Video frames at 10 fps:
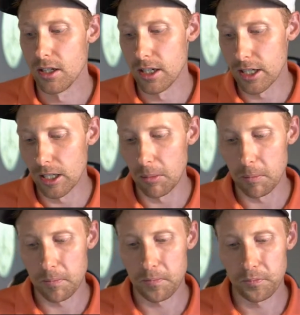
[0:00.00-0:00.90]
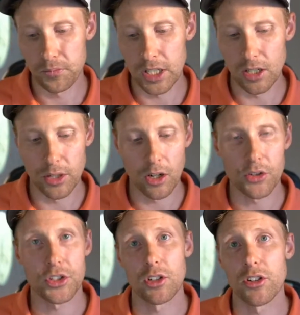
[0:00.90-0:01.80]
it all
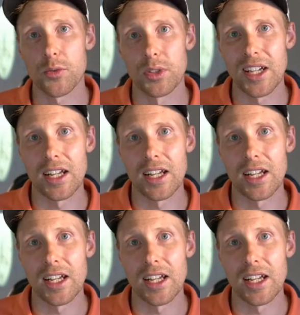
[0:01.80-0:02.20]
starts with that.